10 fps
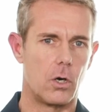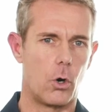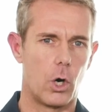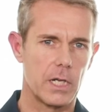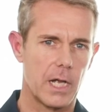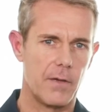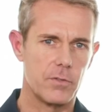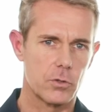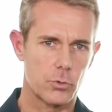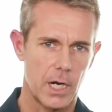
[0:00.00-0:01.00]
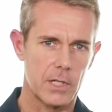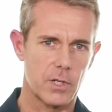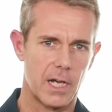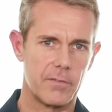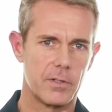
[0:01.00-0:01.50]
Or have you tried to
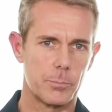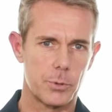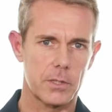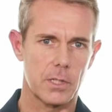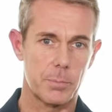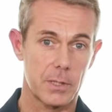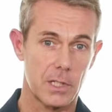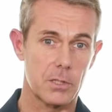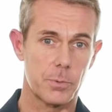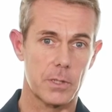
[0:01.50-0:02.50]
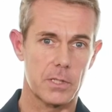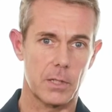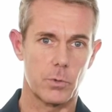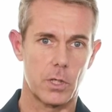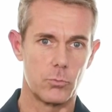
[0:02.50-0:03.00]
have project participants
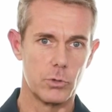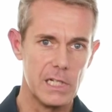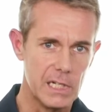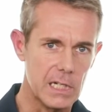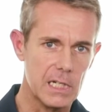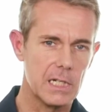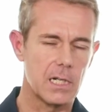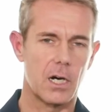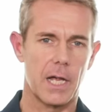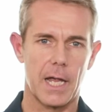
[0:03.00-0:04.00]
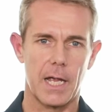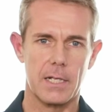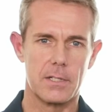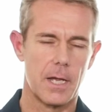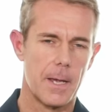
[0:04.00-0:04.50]
that were really eager
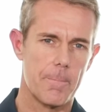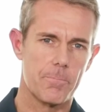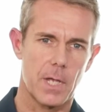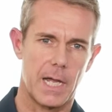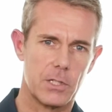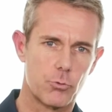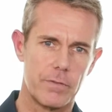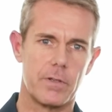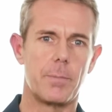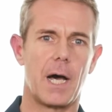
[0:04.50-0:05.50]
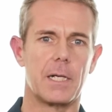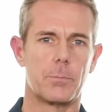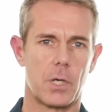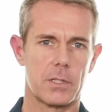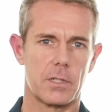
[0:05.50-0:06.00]
and driven by the
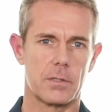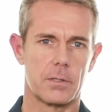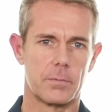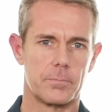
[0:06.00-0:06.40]
project?